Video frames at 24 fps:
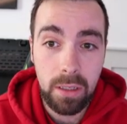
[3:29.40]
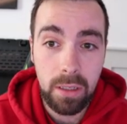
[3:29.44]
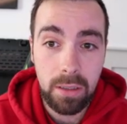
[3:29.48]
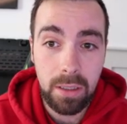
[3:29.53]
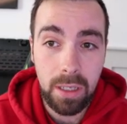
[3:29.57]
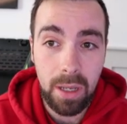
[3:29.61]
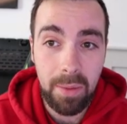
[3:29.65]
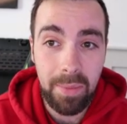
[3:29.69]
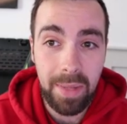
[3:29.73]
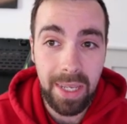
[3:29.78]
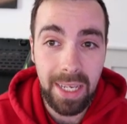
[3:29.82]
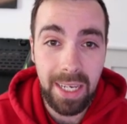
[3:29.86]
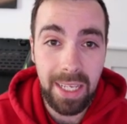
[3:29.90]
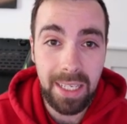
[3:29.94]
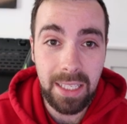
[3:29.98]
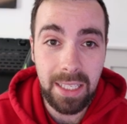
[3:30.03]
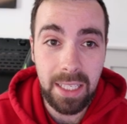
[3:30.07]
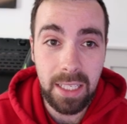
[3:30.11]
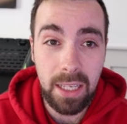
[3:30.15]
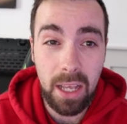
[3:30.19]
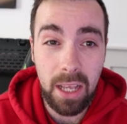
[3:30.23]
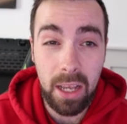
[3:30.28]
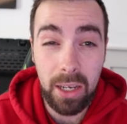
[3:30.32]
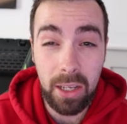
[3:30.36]
So I mean, East
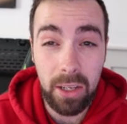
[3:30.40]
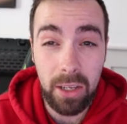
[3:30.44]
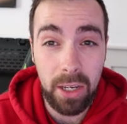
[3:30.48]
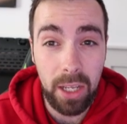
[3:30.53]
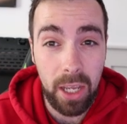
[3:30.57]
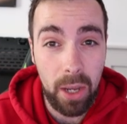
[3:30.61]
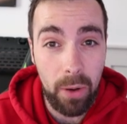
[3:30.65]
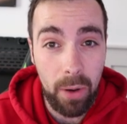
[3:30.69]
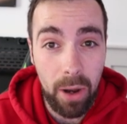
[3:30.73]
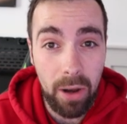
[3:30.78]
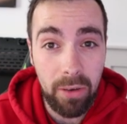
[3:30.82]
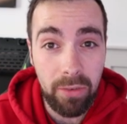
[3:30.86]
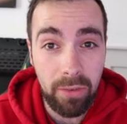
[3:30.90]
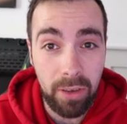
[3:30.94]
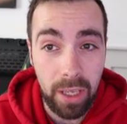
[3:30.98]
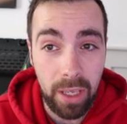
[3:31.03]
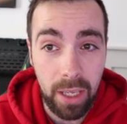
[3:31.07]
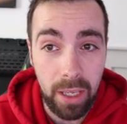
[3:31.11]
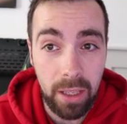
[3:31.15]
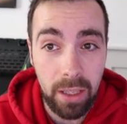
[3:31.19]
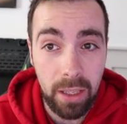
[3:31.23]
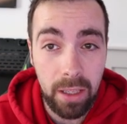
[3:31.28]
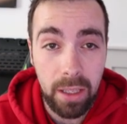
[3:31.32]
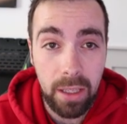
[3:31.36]
is hardly going to go off
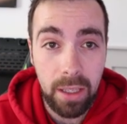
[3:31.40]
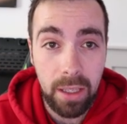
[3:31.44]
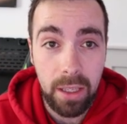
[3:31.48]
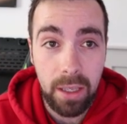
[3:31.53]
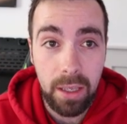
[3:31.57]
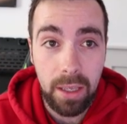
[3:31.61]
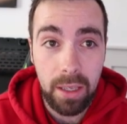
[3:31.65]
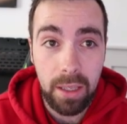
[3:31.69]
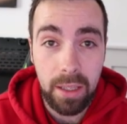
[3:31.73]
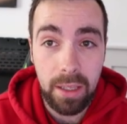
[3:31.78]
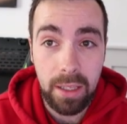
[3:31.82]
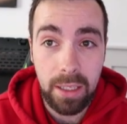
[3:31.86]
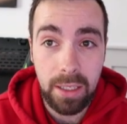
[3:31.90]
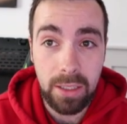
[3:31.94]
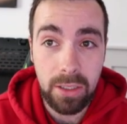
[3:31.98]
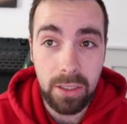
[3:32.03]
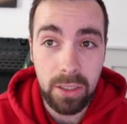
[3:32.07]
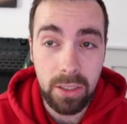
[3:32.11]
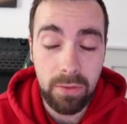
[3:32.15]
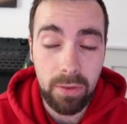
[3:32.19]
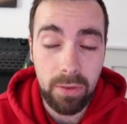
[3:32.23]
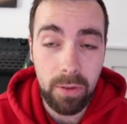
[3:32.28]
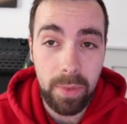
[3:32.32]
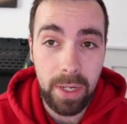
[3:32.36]
here. It's
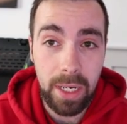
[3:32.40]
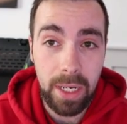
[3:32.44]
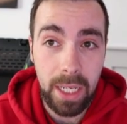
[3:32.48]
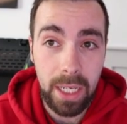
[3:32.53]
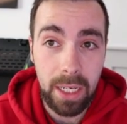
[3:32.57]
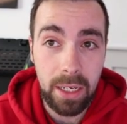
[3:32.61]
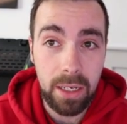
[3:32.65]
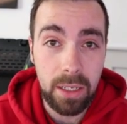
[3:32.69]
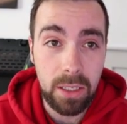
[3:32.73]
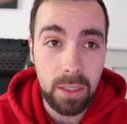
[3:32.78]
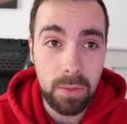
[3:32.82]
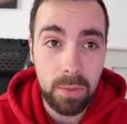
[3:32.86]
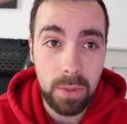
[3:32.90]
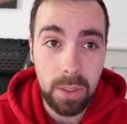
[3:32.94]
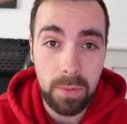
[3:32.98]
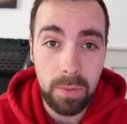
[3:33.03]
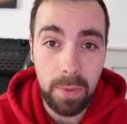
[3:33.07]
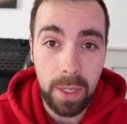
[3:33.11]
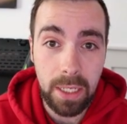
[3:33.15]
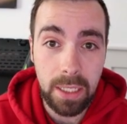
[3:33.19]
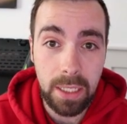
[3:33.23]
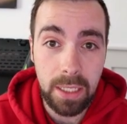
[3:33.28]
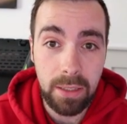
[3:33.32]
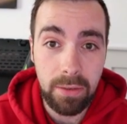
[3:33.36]
just from a neatness
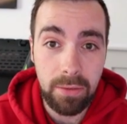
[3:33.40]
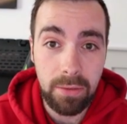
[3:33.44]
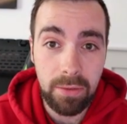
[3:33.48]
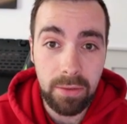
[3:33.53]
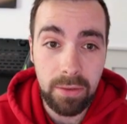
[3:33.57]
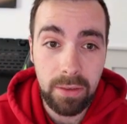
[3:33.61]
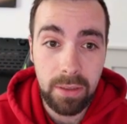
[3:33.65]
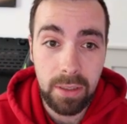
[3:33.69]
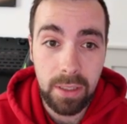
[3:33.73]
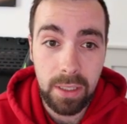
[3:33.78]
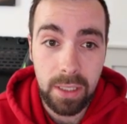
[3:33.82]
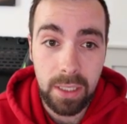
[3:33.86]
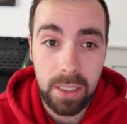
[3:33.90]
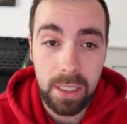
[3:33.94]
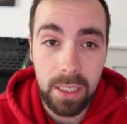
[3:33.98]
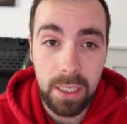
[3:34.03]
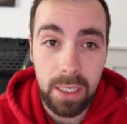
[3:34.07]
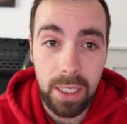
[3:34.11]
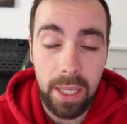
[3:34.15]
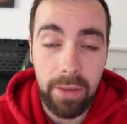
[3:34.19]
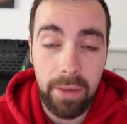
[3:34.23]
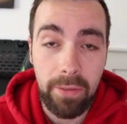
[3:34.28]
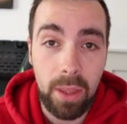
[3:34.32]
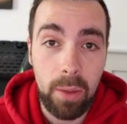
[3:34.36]
perspective.
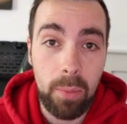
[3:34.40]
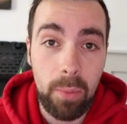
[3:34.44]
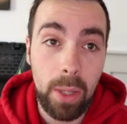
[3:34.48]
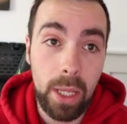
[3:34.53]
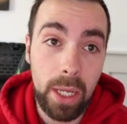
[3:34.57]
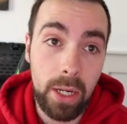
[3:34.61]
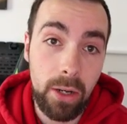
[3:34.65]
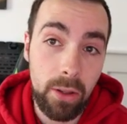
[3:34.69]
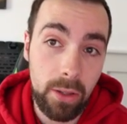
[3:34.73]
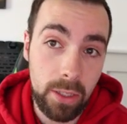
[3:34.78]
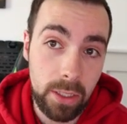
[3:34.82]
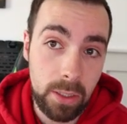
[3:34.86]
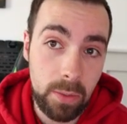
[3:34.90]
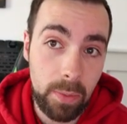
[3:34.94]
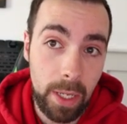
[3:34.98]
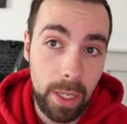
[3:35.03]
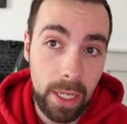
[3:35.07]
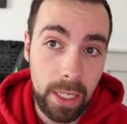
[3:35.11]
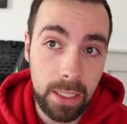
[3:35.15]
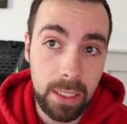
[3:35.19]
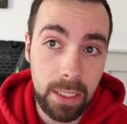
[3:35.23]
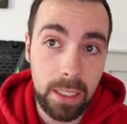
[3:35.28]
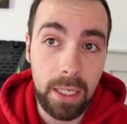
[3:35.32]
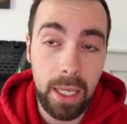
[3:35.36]
If they play another
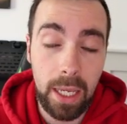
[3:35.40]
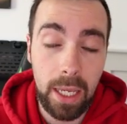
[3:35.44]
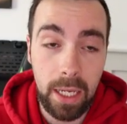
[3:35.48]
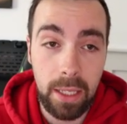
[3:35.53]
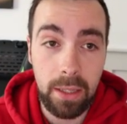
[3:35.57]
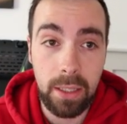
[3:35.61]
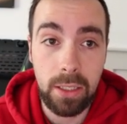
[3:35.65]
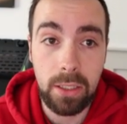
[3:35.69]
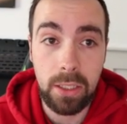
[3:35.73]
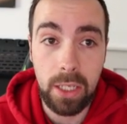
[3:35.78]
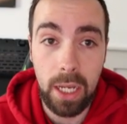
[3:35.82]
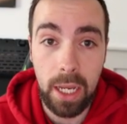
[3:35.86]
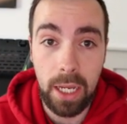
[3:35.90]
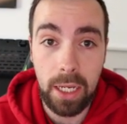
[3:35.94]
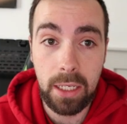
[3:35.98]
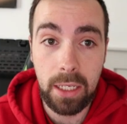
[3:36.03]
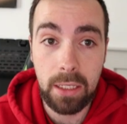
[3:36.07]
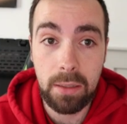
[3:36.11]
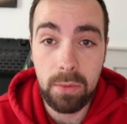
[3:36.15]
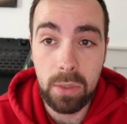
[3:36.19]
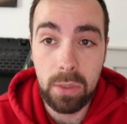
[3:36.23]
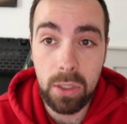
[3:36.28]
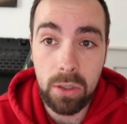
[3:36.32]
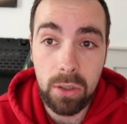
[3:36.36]
spades, the King and the
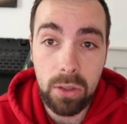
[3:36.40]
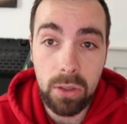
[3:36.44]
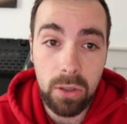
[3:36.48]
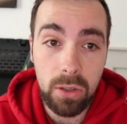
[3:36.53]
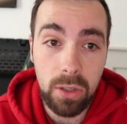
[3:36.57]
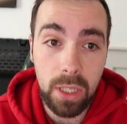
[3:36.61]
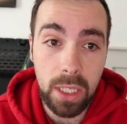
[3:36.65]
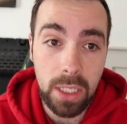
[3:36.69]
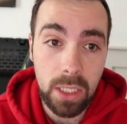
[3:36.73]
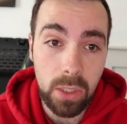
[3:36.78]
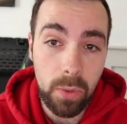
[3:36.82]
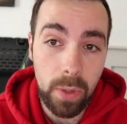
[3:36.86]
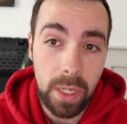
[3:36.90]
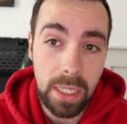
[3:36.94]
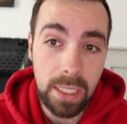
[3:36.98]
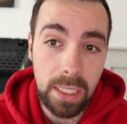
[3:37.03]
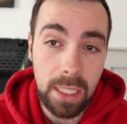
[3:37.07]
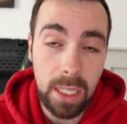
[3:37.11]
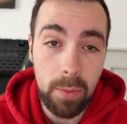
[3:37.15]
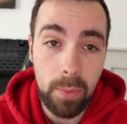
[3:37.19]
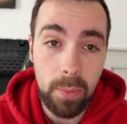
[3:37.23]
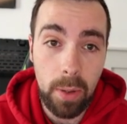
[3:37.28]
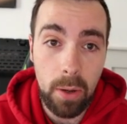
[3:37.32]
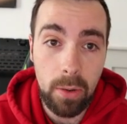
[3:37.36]
Jack, sure, they're squeezing
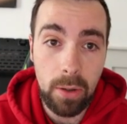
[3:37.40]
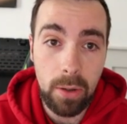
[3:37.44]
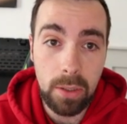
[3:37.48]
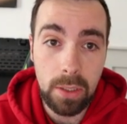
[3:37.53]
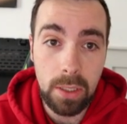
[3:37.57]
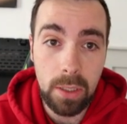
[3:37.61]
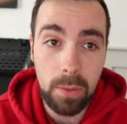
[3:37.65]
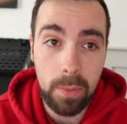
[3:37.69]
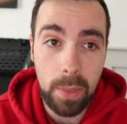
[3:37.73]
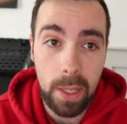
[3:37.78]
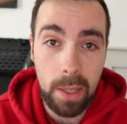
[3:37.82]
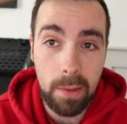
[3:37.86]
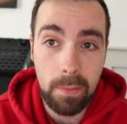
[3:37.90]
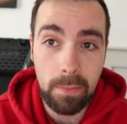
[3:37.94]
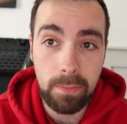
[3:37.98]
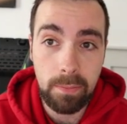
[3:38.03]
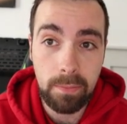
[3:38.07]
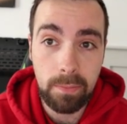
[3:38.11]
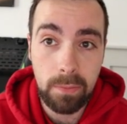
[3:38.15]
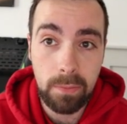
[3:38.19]
the opponents a bit.